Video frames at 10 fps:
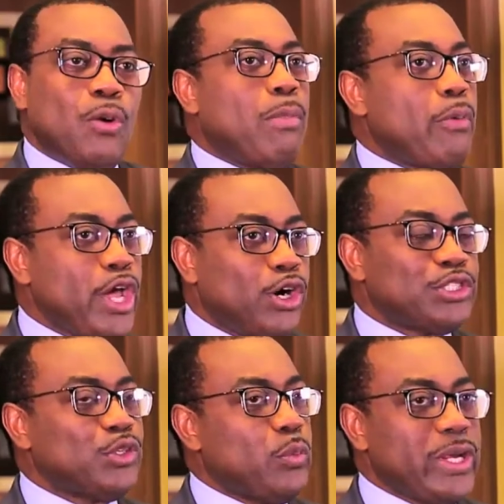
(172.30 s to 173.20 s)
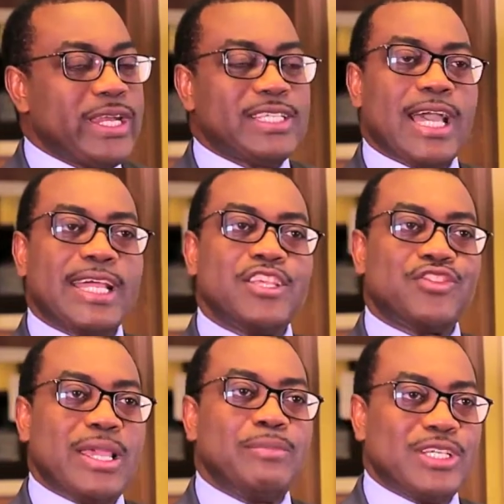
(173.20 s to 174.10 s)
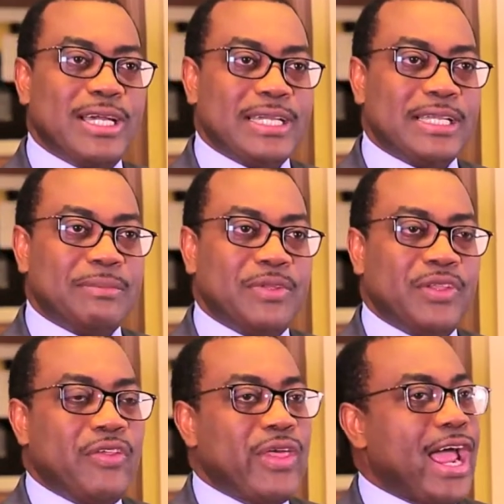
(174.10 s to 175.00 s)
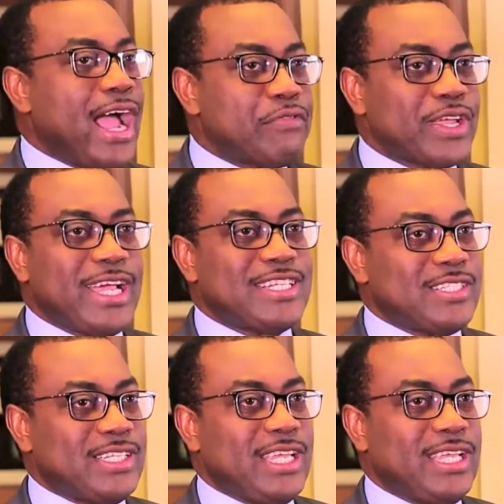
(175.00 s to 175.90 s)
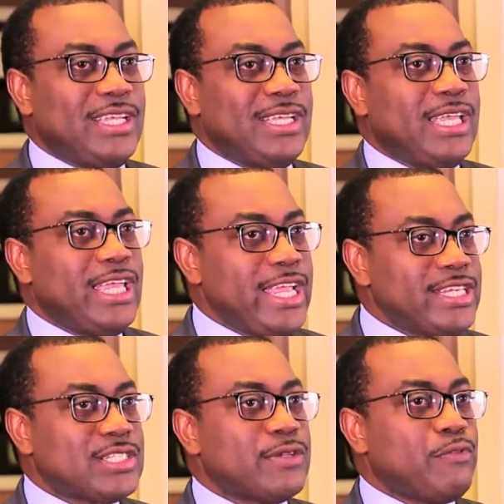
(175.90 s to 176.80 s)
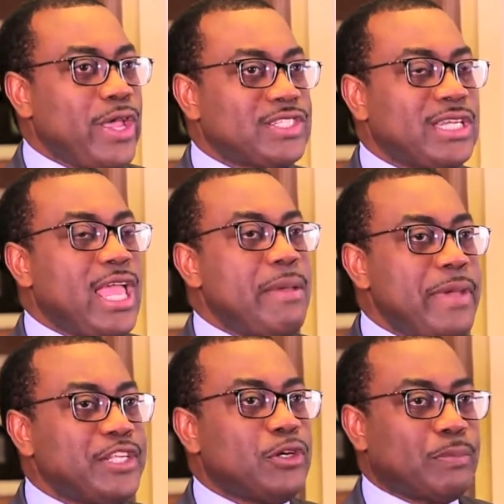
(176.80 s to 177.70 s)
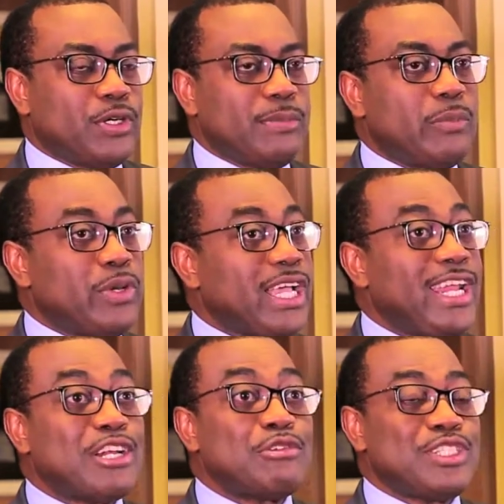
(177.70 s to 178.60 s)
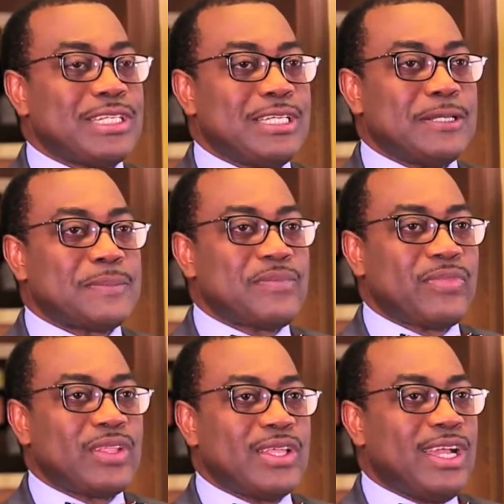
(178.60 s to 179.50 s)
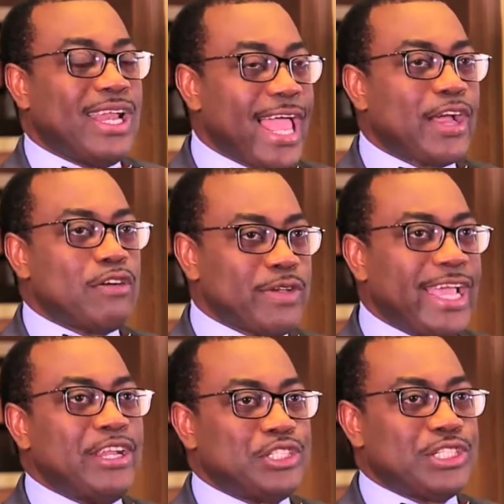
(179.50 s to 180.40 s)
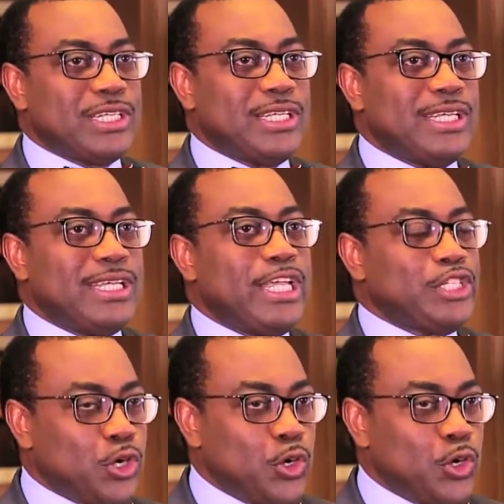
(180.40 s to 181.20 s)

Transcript: But we also witnessed at the same time that Africa today is facing a major problem with electricity. Lack of energy is